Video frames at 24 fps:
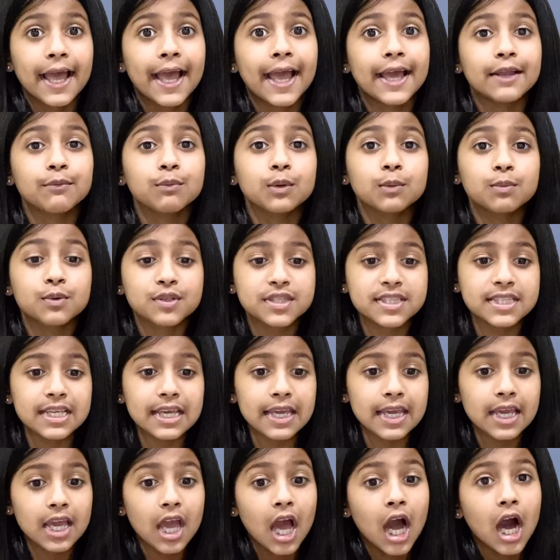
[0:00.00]
And we will
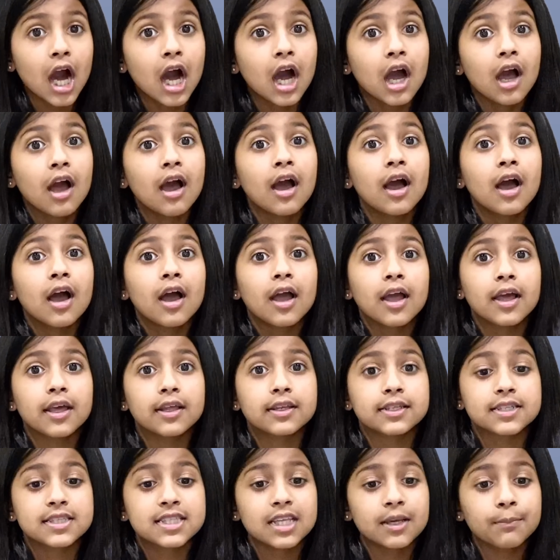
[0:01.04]
see
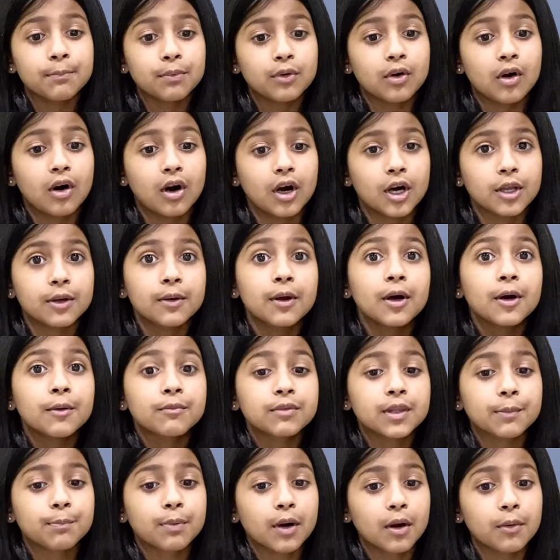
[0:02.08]
an example on
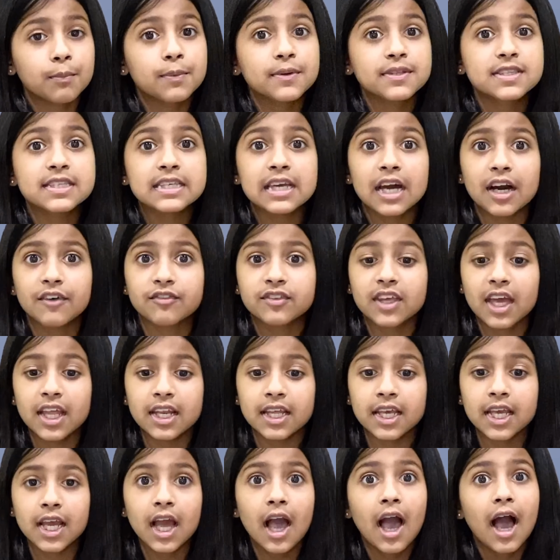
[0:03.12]
the probability of
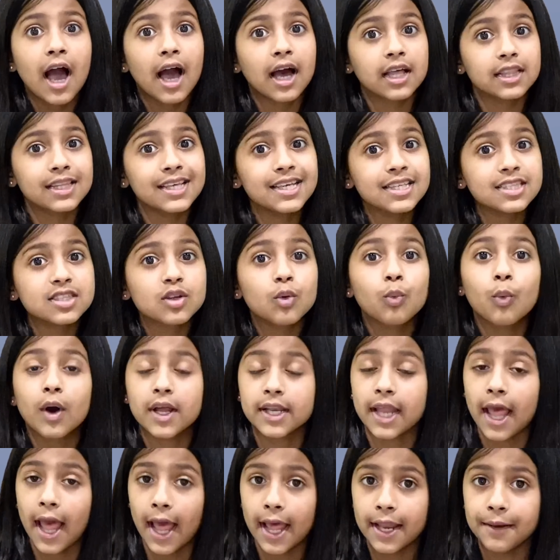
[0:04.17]
getting at least
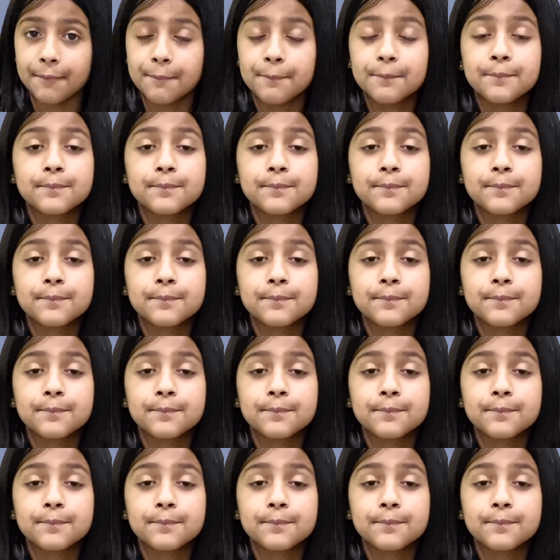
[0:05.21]
one head.